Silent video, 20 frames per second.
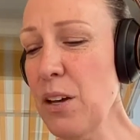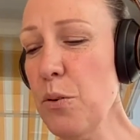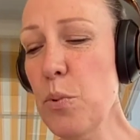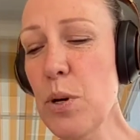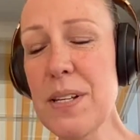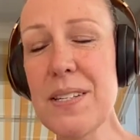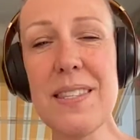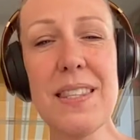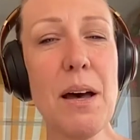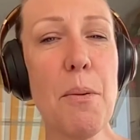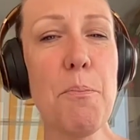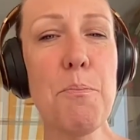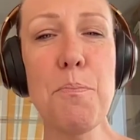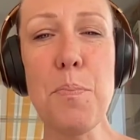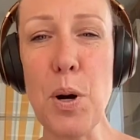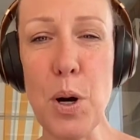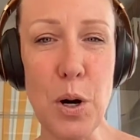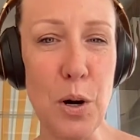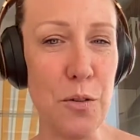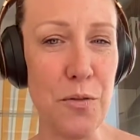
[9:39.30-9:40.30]
It was the
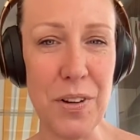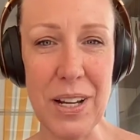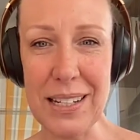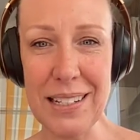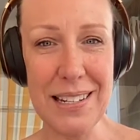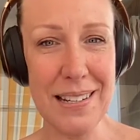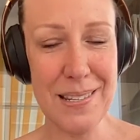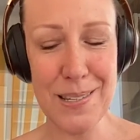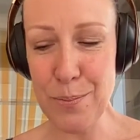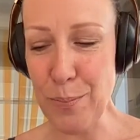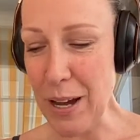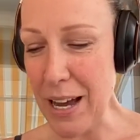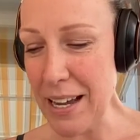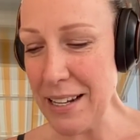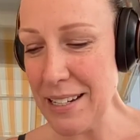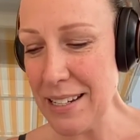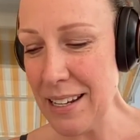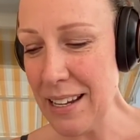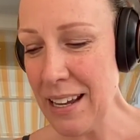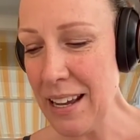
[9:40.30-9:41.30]
perfect
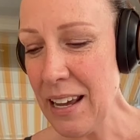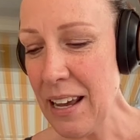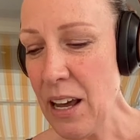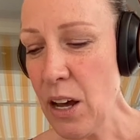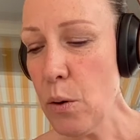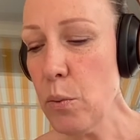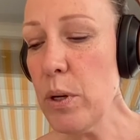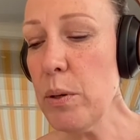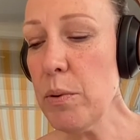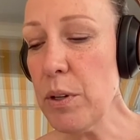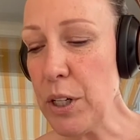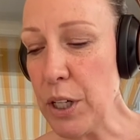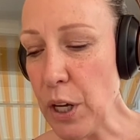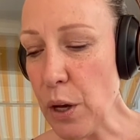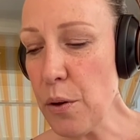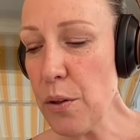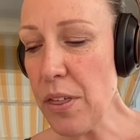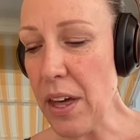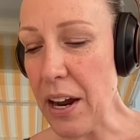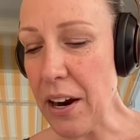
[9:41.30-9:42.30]
spot we would
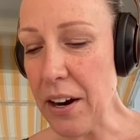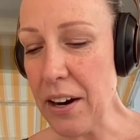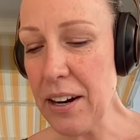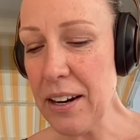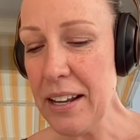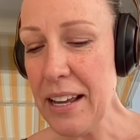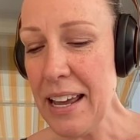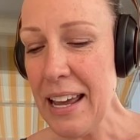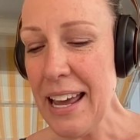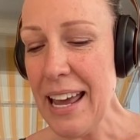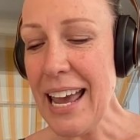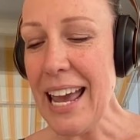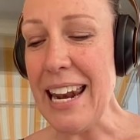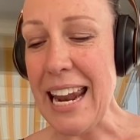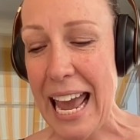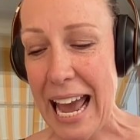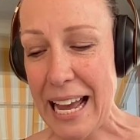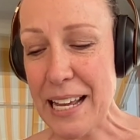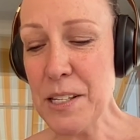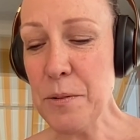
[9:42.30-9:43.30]
go there,
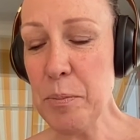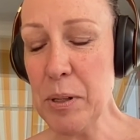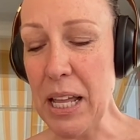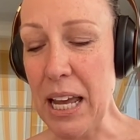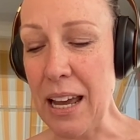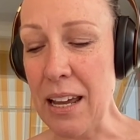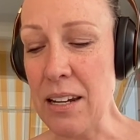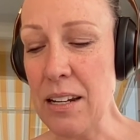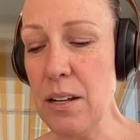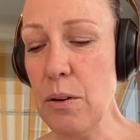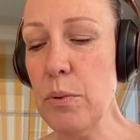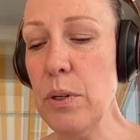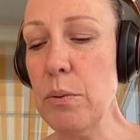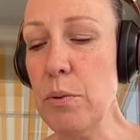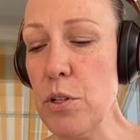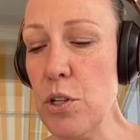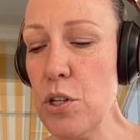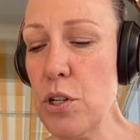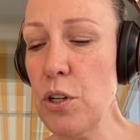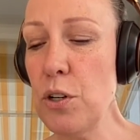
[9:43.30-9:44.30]
and as planned,
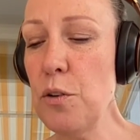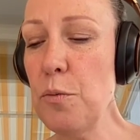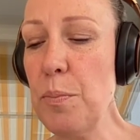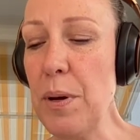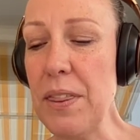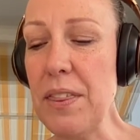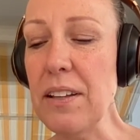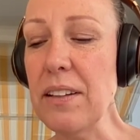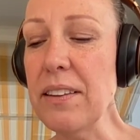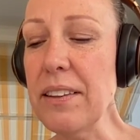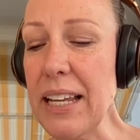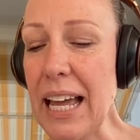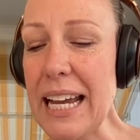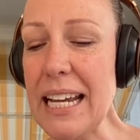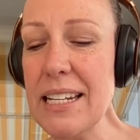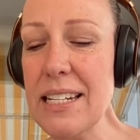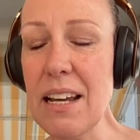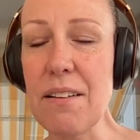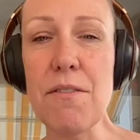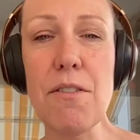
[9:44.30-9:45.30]
we would shoot by the
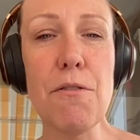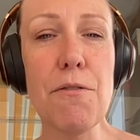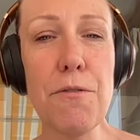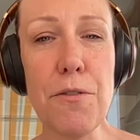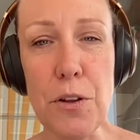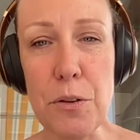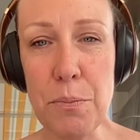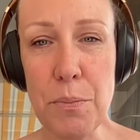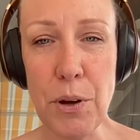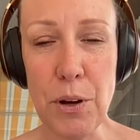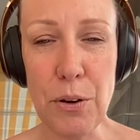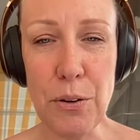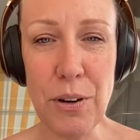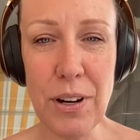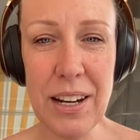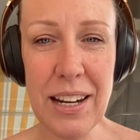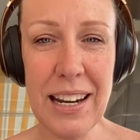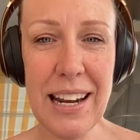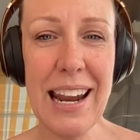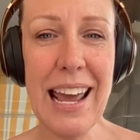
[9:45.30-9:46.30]
light of the full
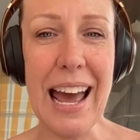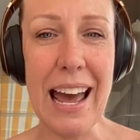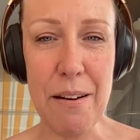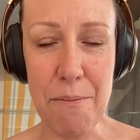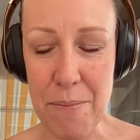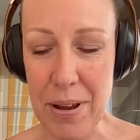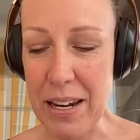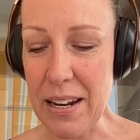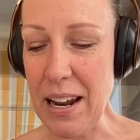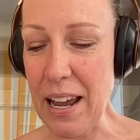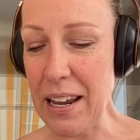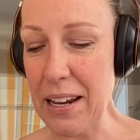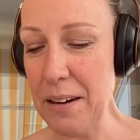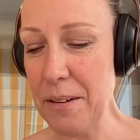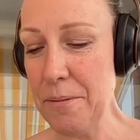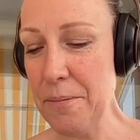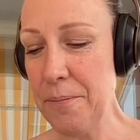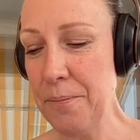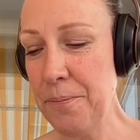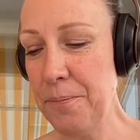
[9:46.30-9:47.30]
moon at
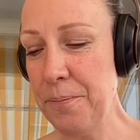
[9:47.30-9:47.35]
midnight.